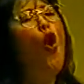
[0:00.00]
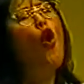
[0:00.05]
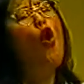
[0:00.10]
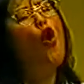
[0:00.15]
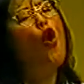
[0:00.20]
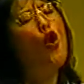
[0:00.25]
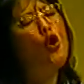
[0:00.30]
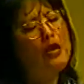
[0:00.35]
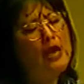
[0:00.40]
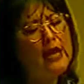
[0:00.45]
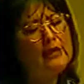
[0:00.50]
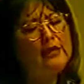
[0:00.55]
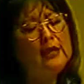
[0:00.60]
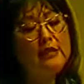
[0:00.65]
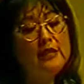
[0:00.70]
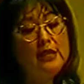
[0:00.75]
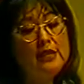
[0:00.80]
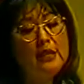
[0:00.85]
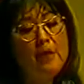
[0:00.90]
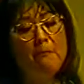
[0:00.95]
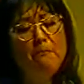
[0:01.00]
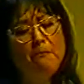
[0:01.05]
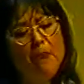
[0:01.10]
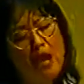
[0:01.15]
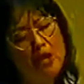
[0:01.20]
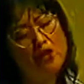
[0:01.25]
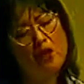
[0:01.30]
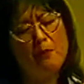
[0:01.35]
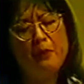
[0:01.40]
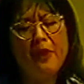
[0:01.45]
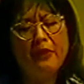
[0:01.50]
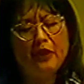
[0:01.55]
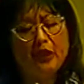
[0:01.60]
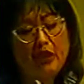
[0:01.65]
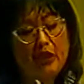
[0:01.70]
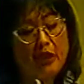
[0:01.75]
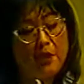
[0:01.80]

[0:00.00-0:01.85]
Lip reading: Oh, yes, this is a much better